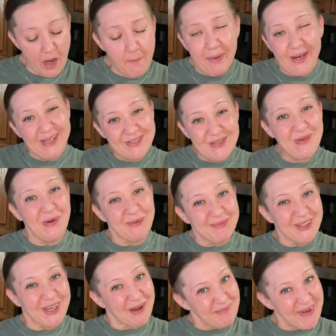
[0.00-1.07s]
But I do hope
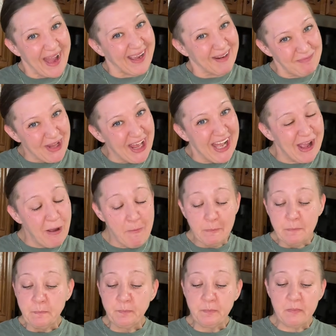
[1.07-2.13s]
you come back and play.
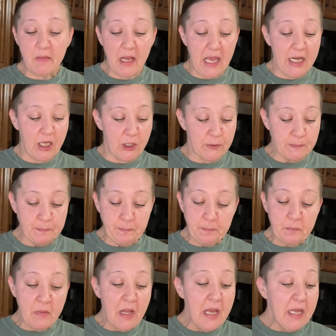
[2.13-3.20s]
Anywho,
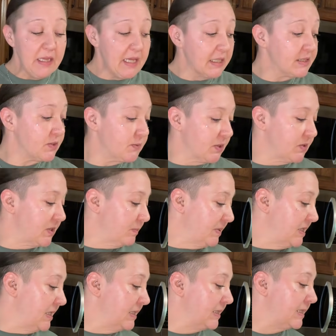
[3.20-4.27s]
that's the roasted
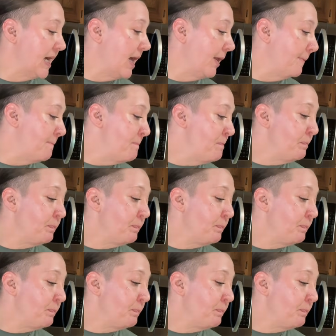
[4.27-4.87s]
potato salad.